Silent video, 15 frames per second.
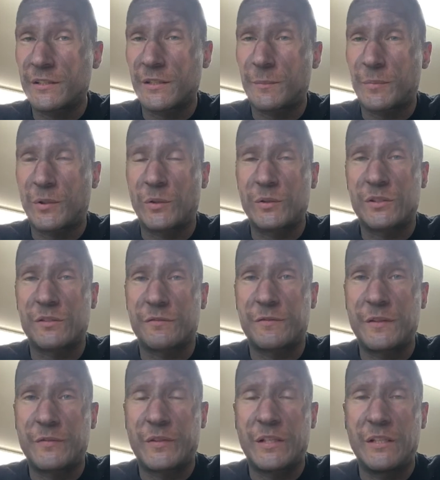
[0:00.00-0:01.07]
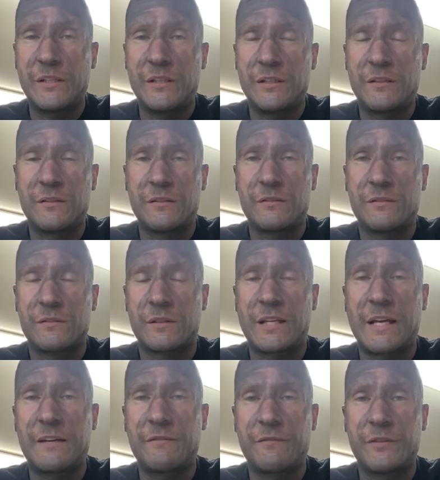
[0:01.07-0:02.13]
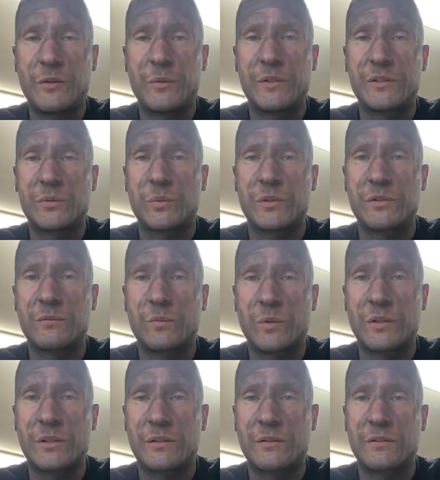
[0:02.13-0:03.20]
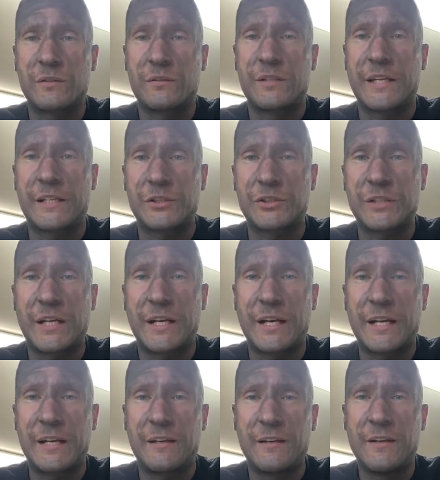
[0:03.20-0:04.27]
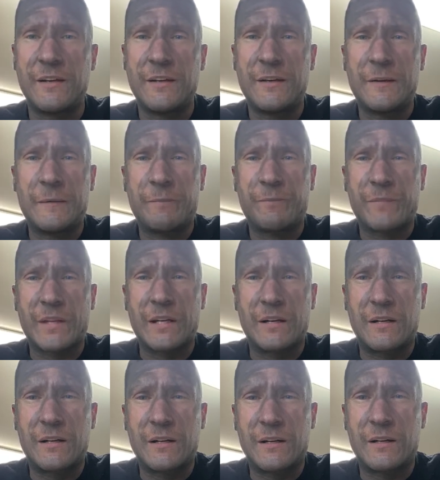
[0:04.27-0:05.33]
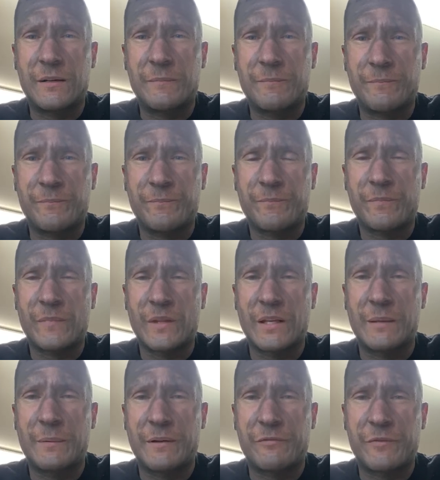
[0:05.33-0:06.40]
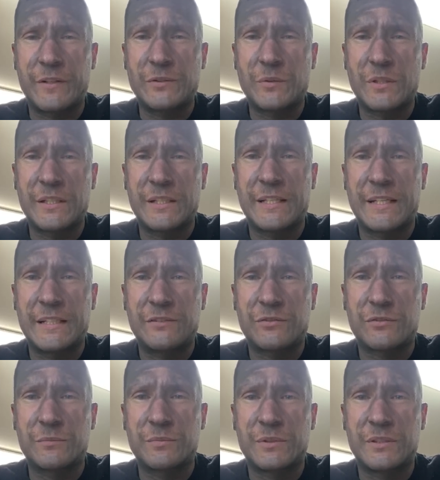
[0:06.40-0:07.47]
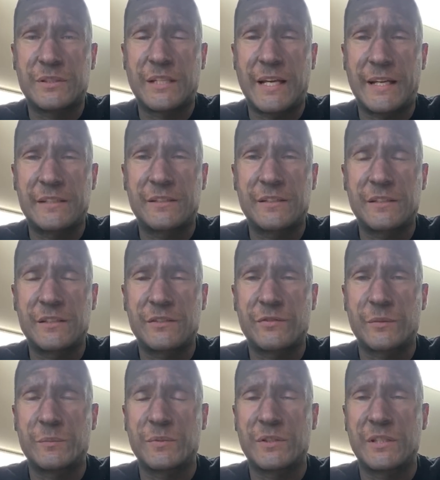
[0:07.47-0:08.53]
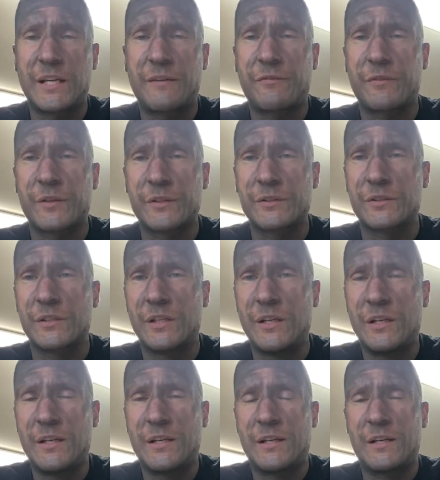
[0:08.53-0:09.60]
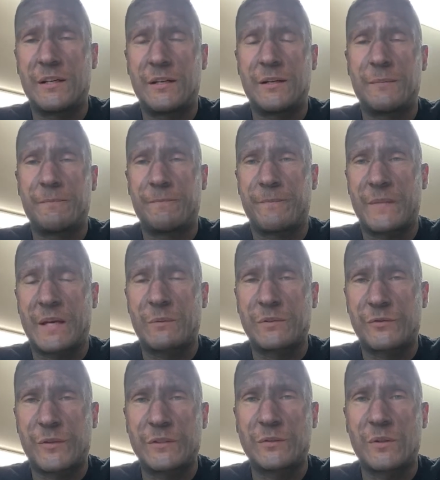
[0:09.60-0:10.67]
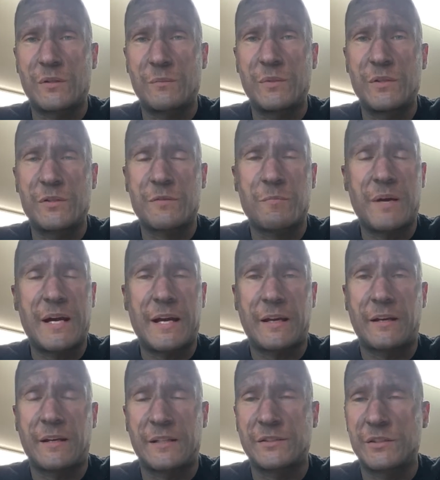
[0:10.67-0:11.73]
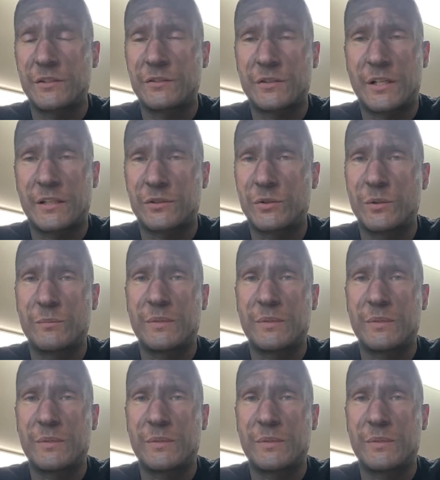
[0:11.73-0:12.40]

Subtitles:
up close to 50 live viewers, we'll take a shot at it. Am I friends with the guys from Texas, from Zephyrs? I was friends with them years back. I still talk to